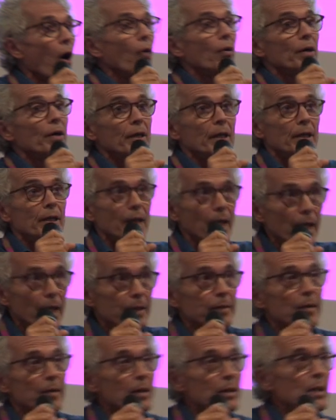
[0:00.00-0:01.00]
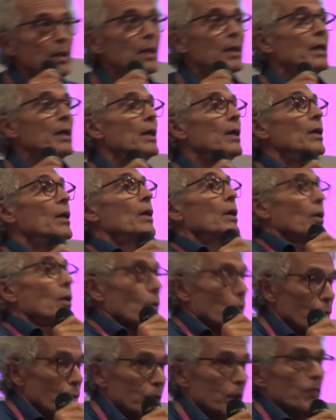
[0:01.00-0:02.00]
only later,
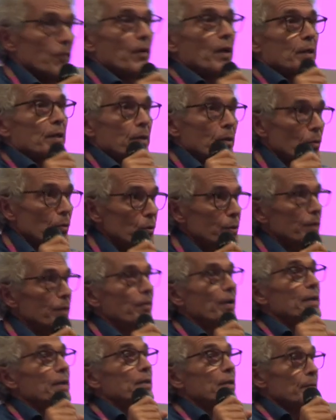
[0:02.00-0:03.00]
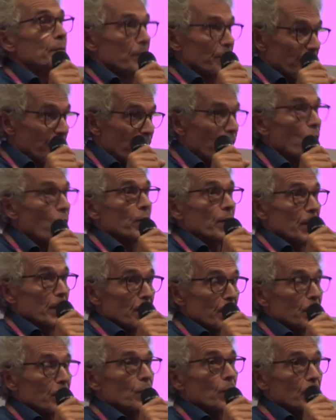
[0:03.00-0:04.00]
cultivating, cultivating for
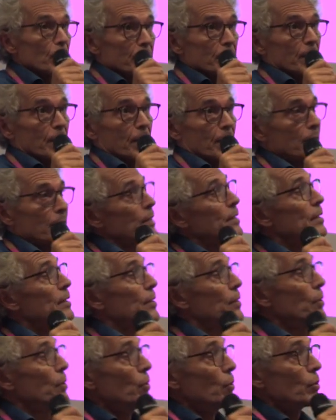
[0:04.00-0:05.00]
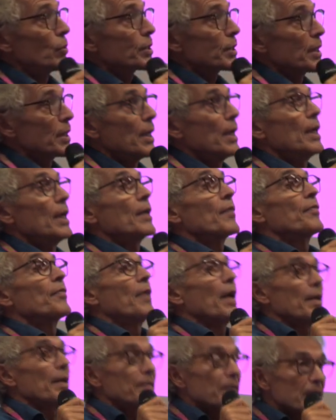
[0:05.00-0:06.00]
intoxicant use,
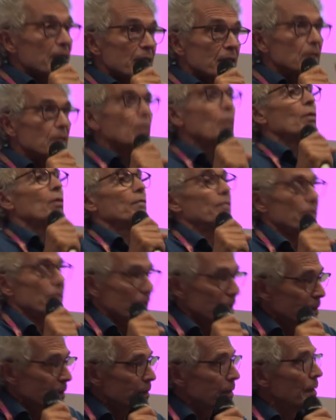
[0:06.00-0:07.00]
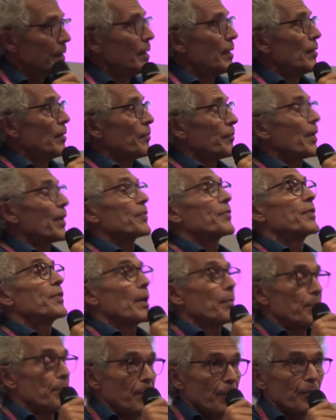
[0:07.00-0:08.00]
they discovered that
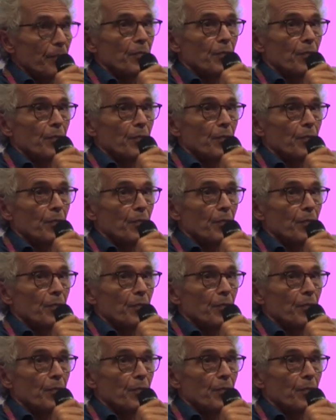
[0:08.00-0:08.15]
they,